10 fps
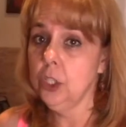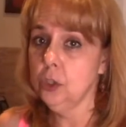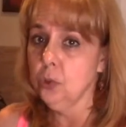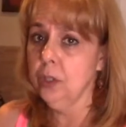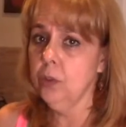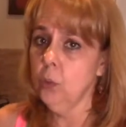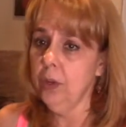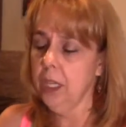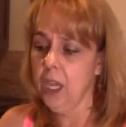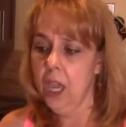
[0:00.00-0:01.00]
during the
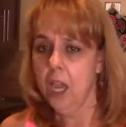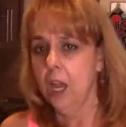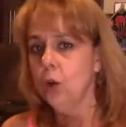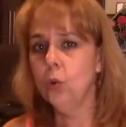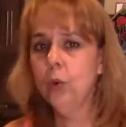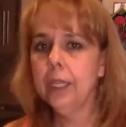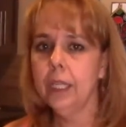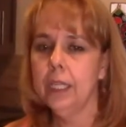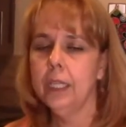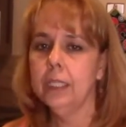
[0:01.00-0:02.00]
week, quick and
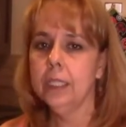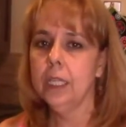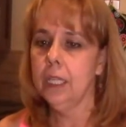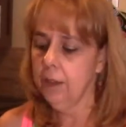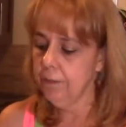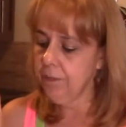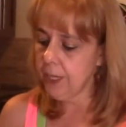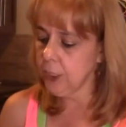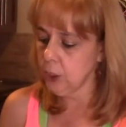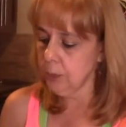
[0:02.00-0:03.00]
easy
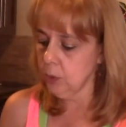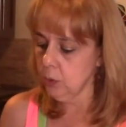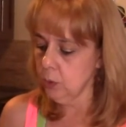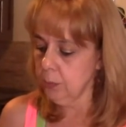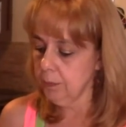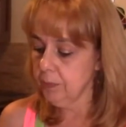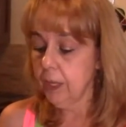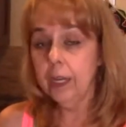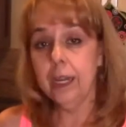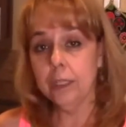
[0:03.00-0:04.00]
vegetable soup.
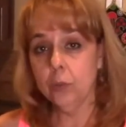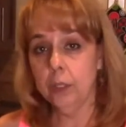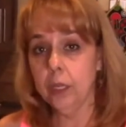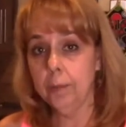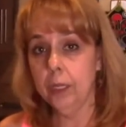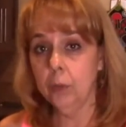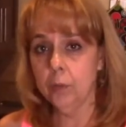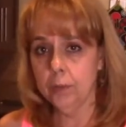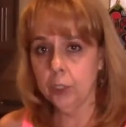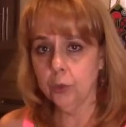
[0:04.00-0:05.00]
Last week I made it with
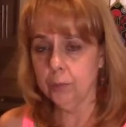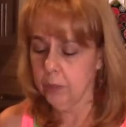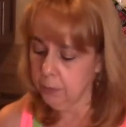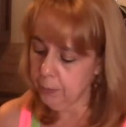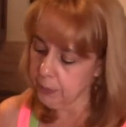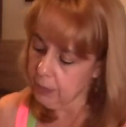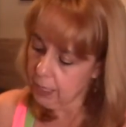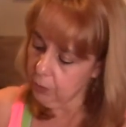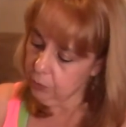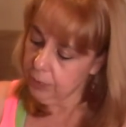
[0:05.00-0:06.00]
mushrooms, but
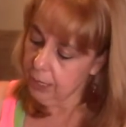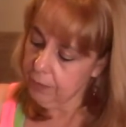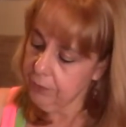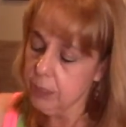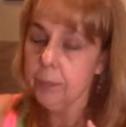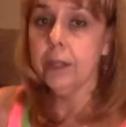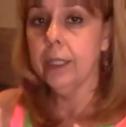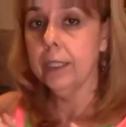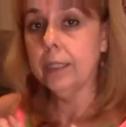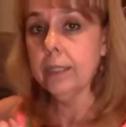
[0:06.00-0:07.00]
I only have
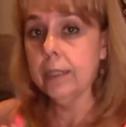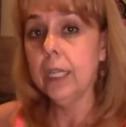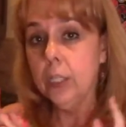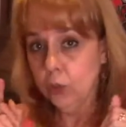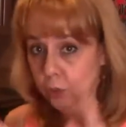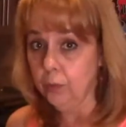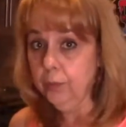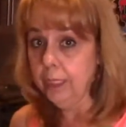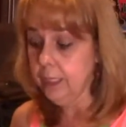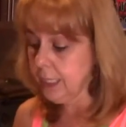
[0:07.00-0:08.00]
asparagus. So
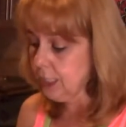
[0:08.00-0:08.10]
let's get